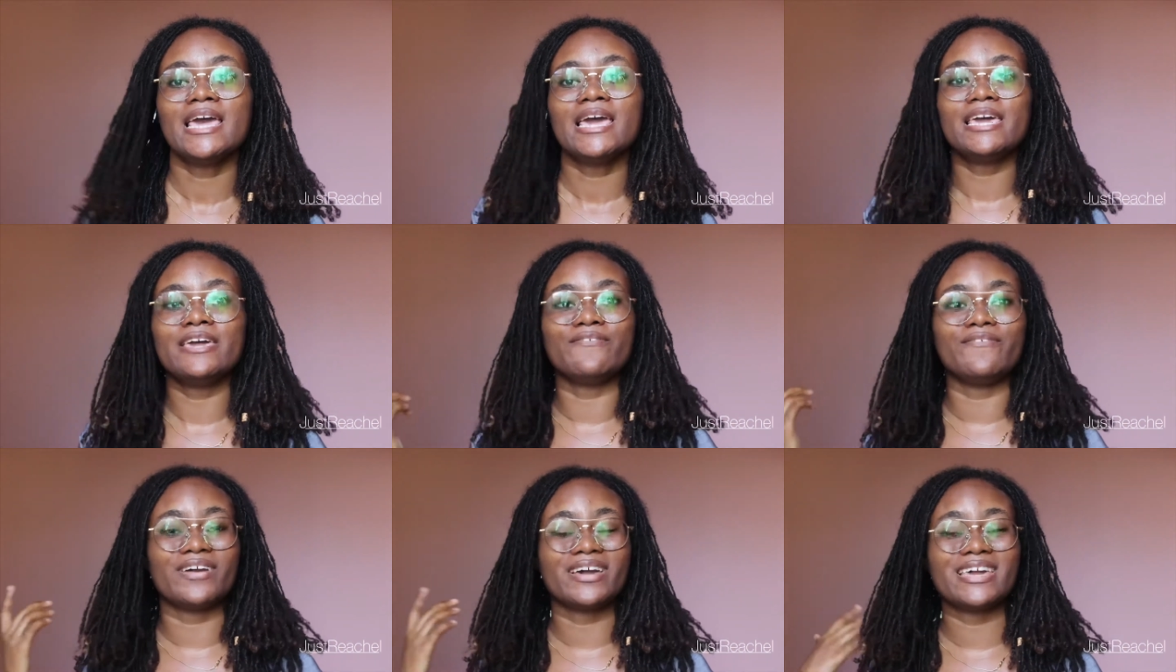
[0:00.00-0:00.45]

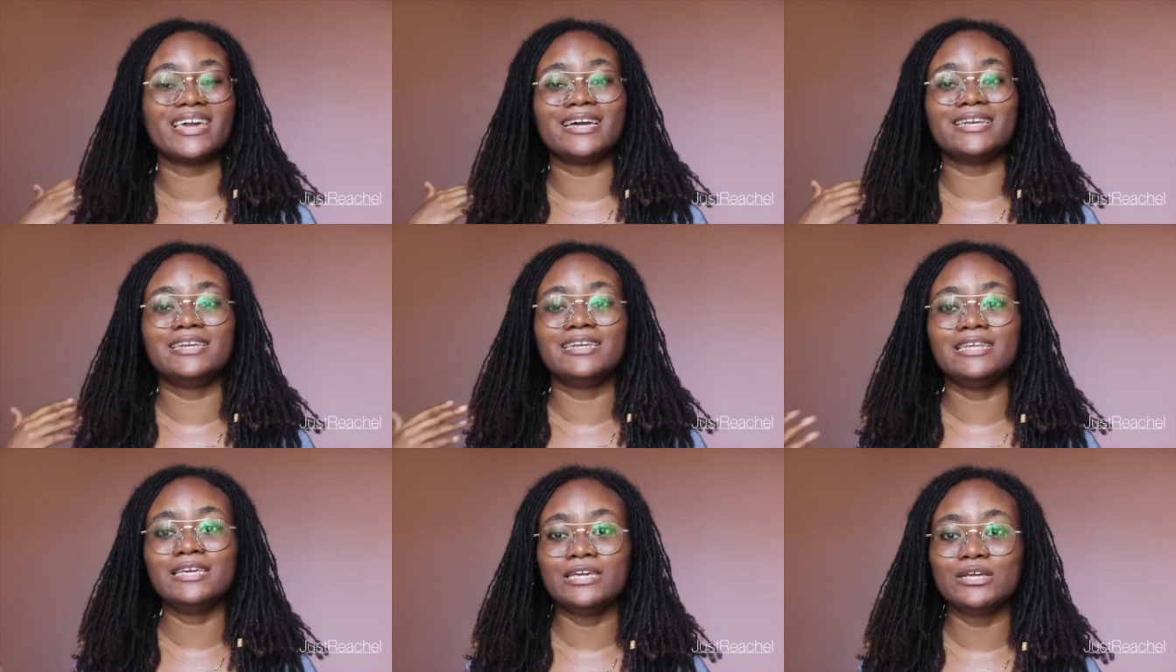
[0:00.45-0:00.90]
if I
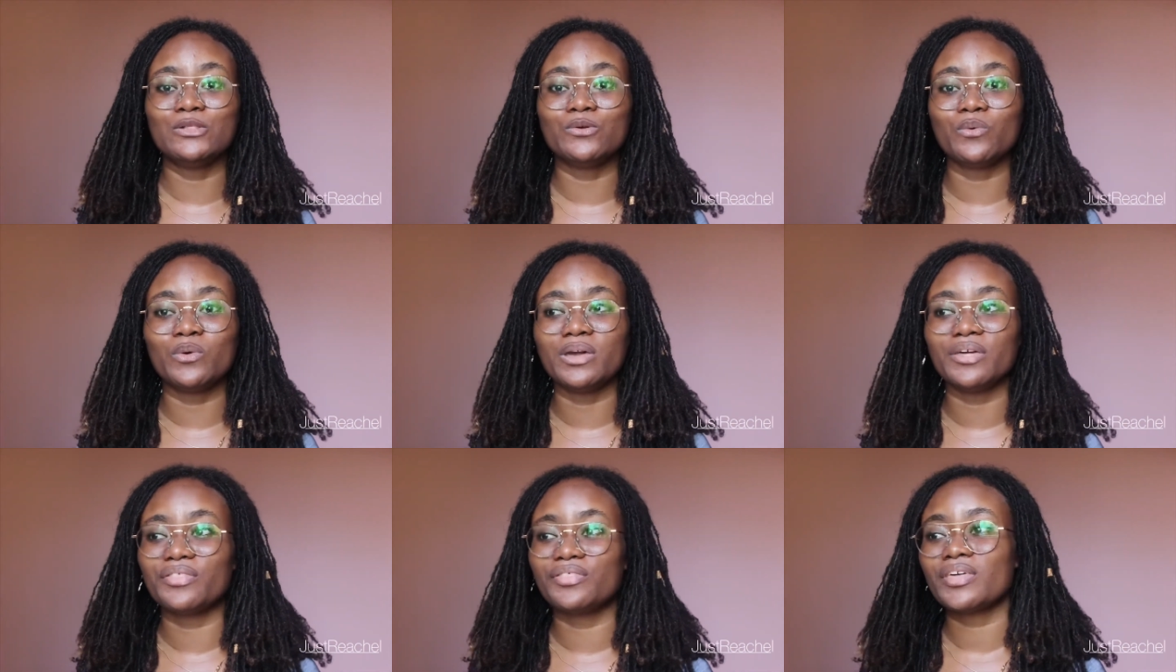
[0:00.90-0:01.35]
can deal
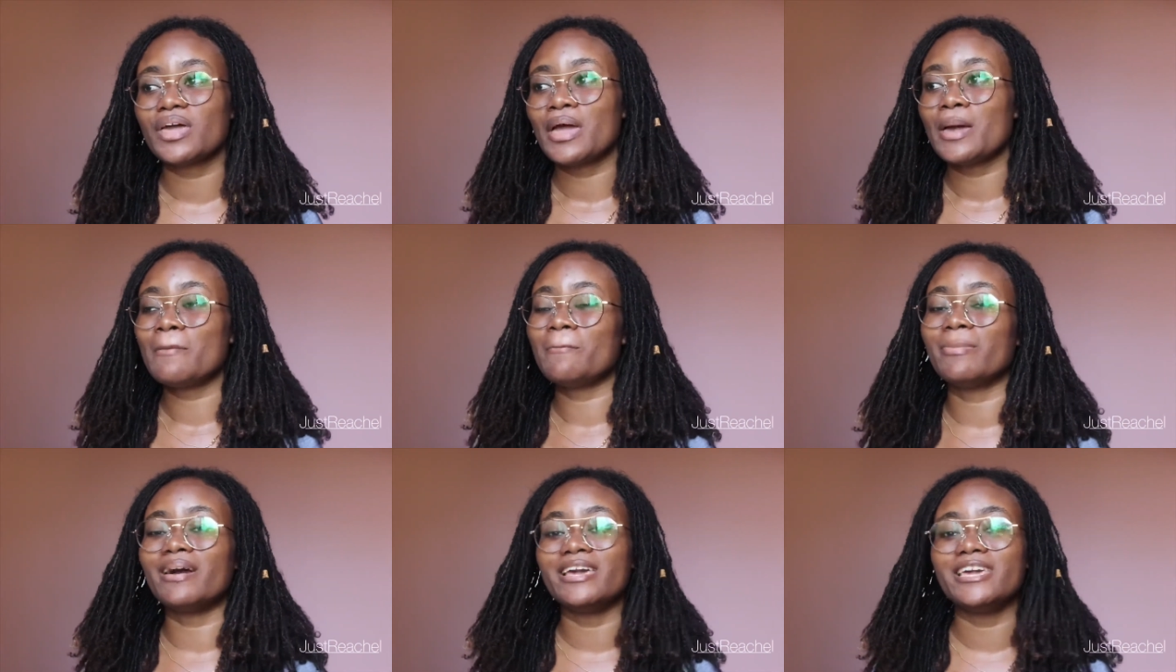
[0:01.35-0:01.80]
with
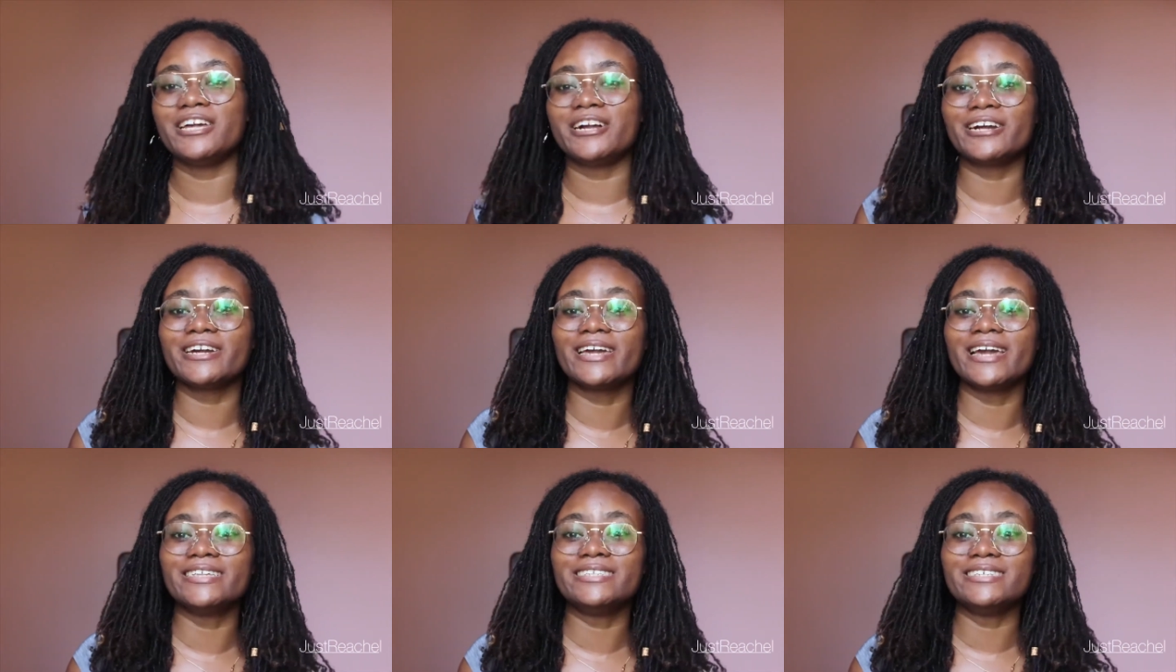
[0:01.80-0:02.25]
my hair
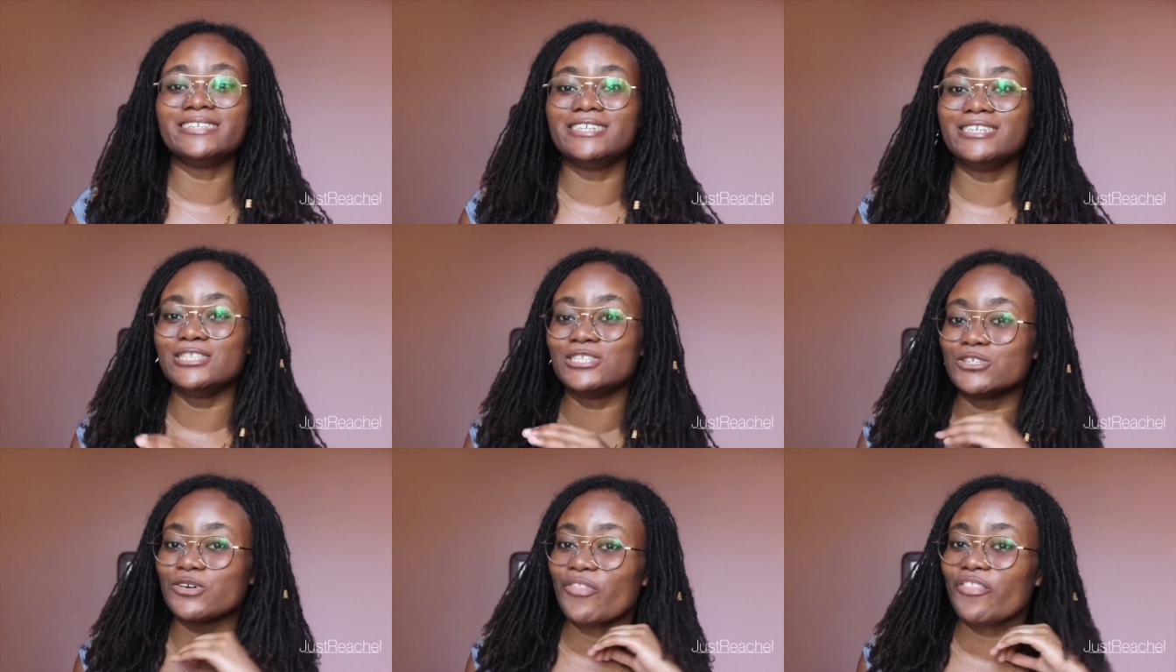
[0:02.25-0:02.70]
getting
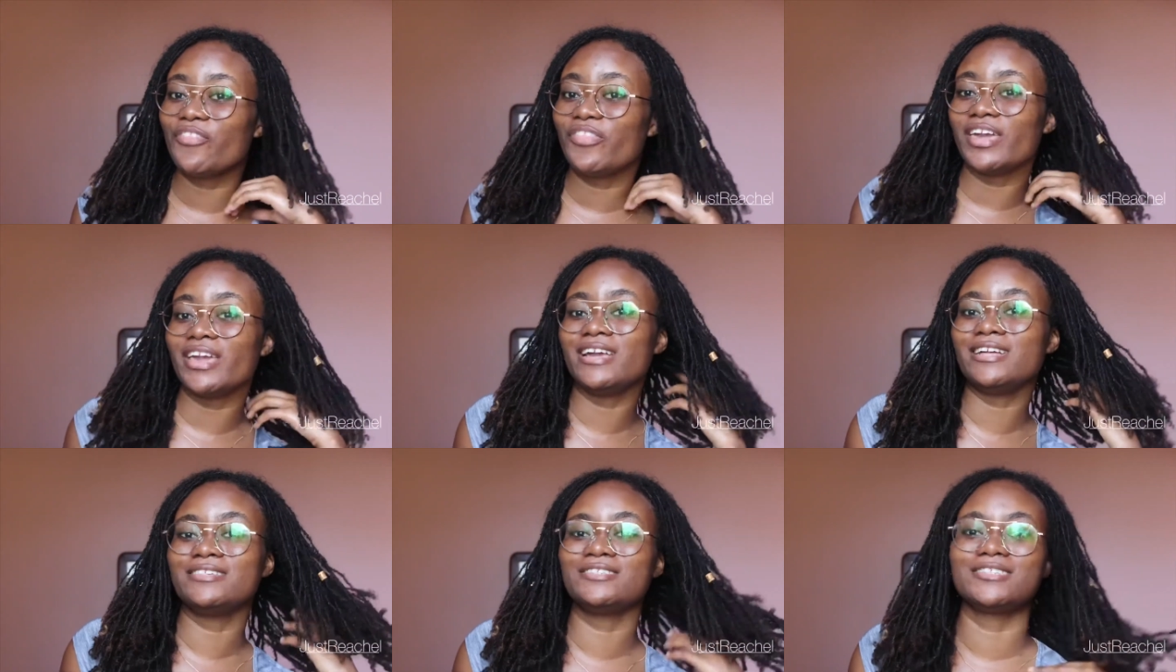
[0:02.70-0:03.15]
into
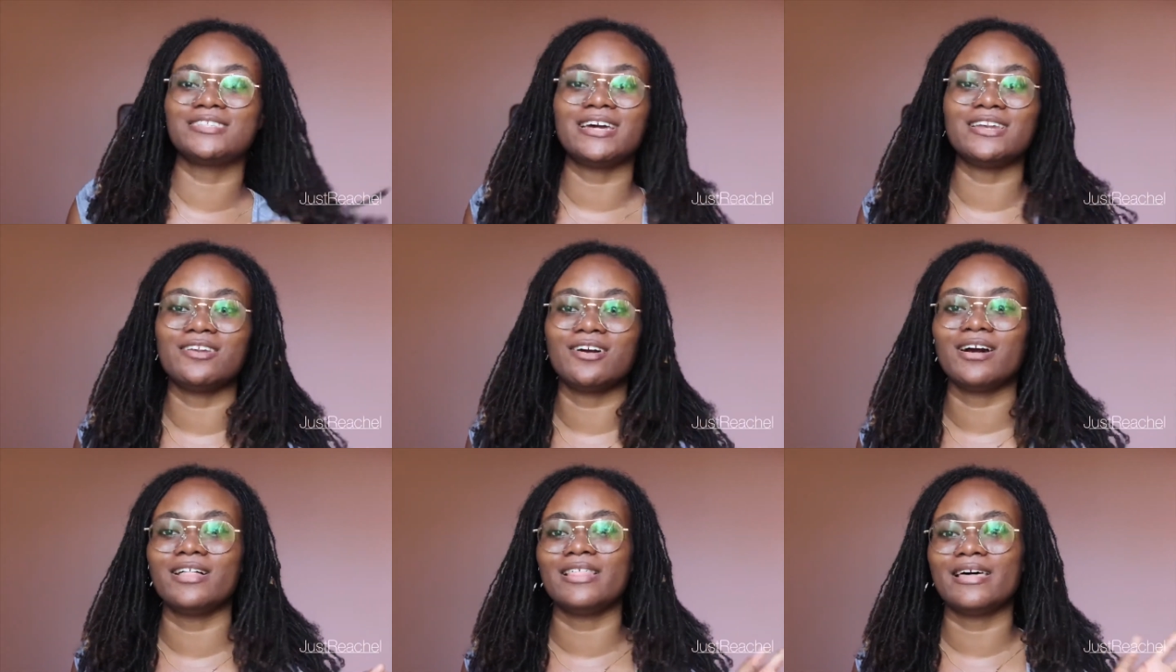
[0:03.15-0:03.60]
things
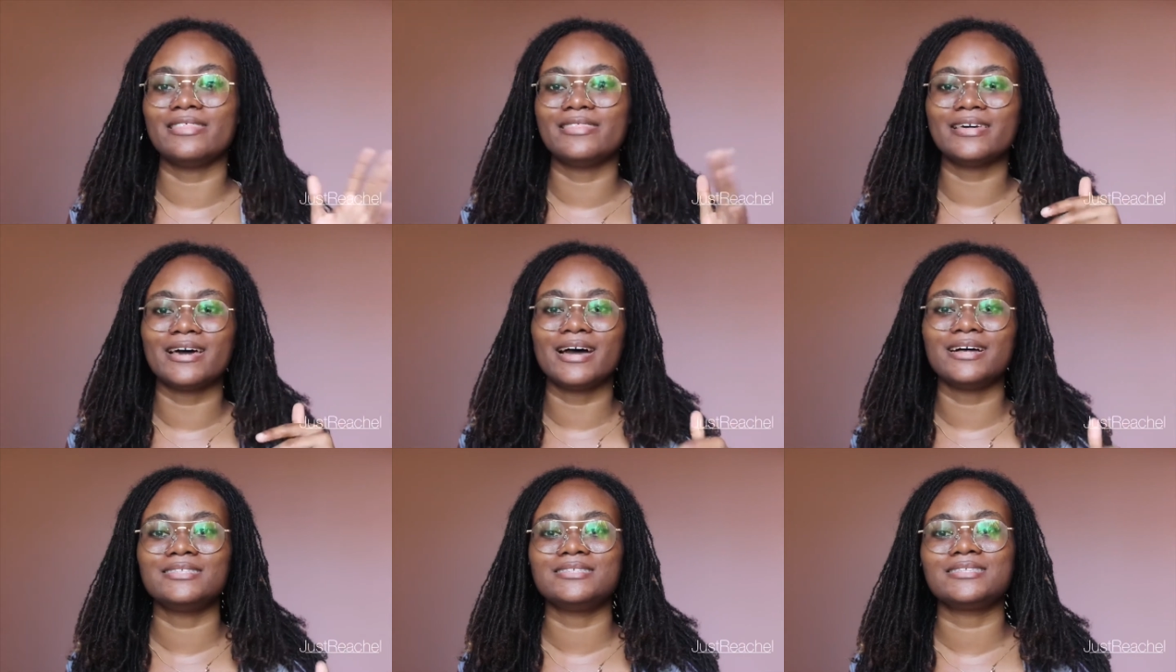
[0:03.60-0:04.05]
and all of
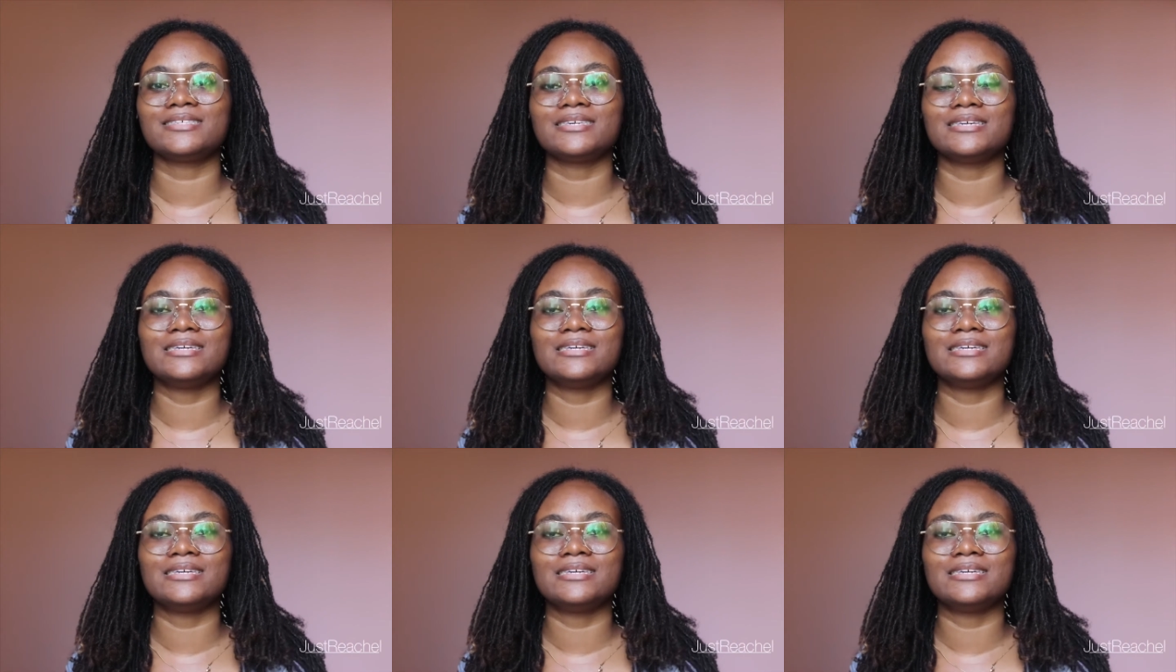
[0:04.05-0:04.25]
that,